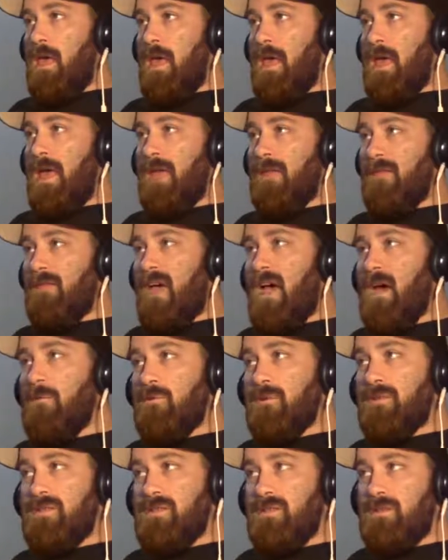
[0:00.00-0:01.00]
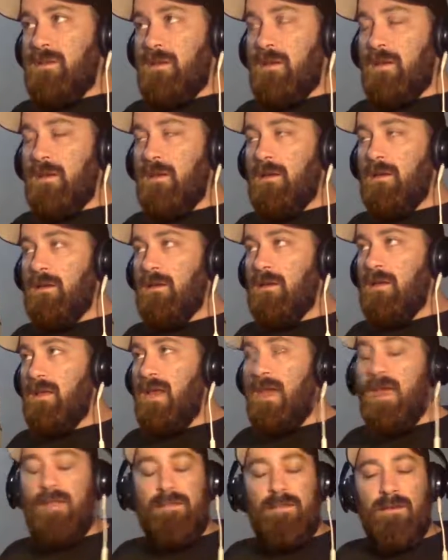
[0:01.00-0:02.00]
And that was
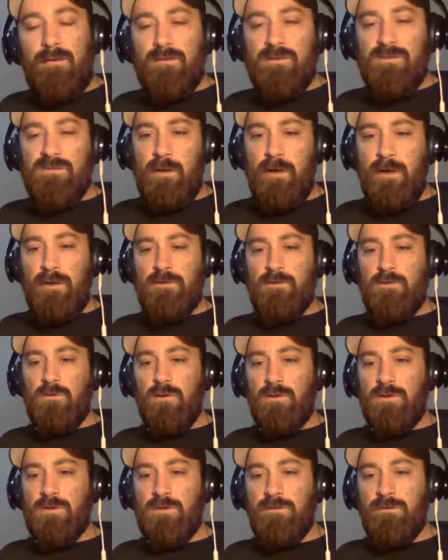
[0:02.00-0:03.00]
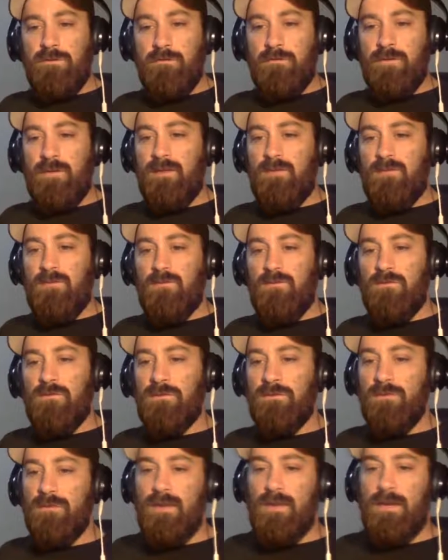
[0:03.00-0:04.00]
it. That was Bellator 215,
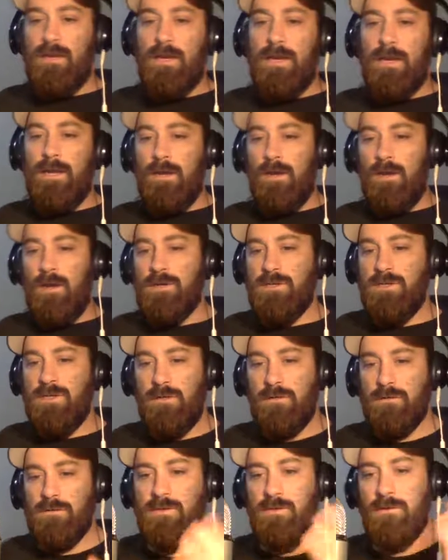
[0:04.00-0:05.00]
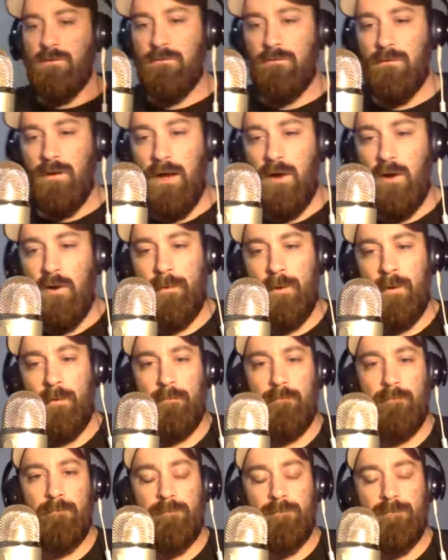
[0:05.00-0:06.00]
216 in a nutshell. So I hope I
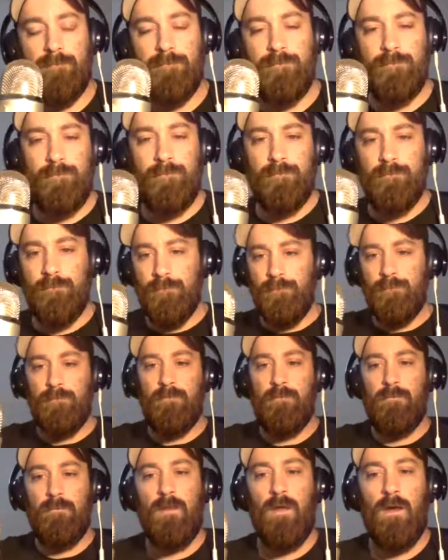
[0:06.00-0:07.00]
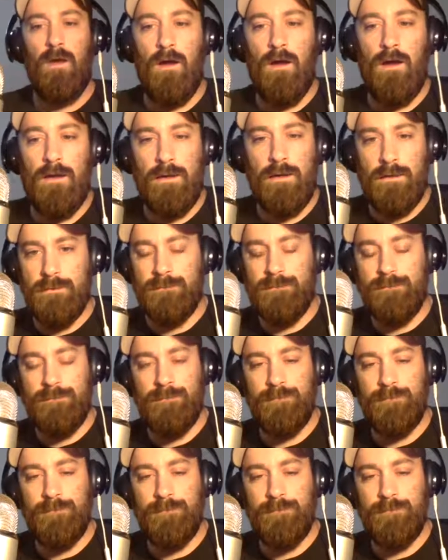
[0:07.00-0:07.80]
don't